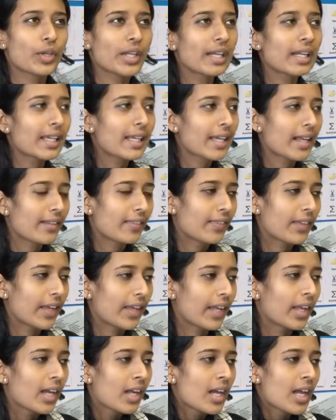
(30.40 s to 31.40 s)
really get
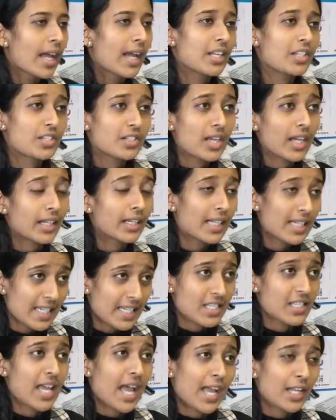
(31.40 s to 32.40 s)

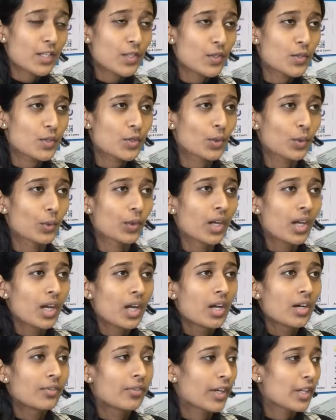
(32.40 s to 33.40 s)
a chance to
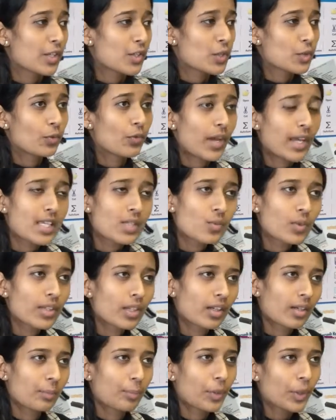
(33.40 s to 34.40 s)
face to face with
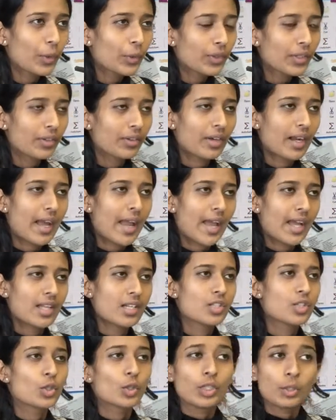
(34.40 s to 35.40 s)
the computer
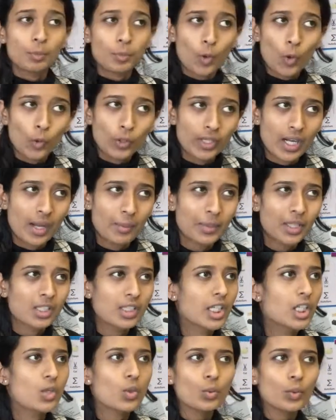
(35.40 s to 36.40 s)
and do the programming.
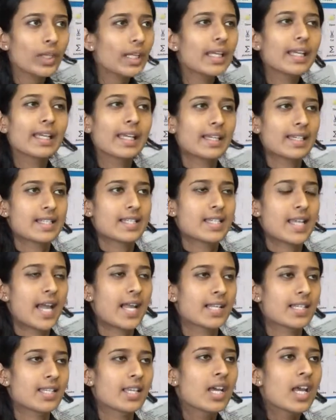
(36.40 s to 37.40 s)
They don't really get a
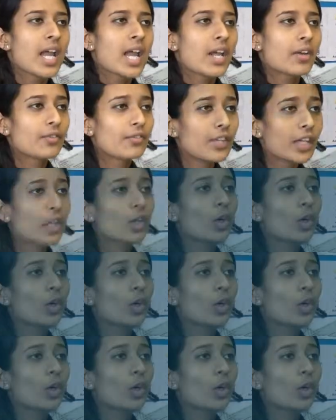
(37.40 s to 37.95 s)
chance. If they